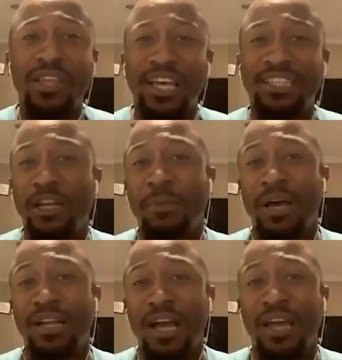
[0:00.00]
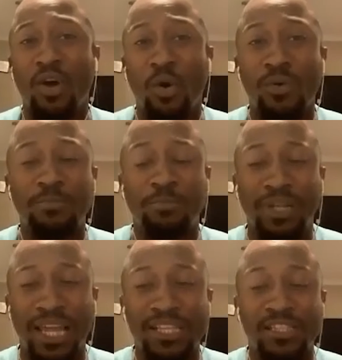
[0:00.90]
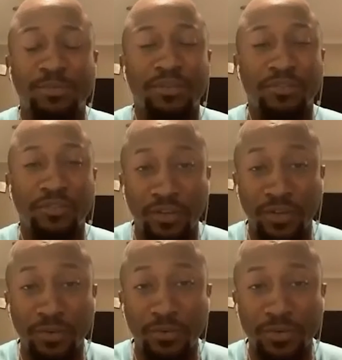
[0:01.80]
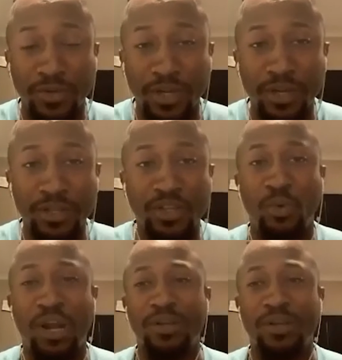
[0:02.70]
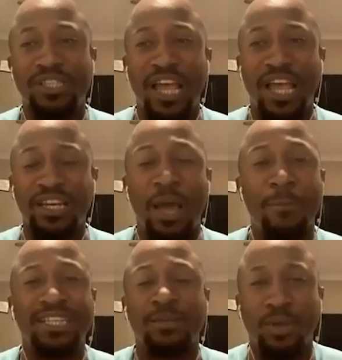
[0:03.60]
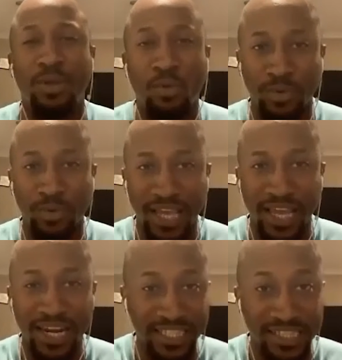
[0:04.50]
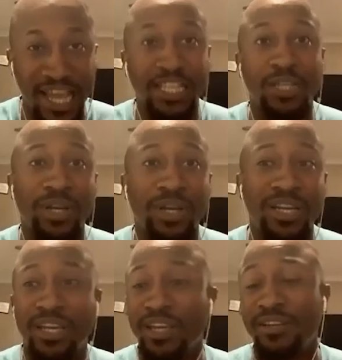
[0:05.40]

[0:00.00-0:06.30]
That's the thing about God. He'll always plant something in front of you to where it's like, now make something work with that. And that's exactly what He did.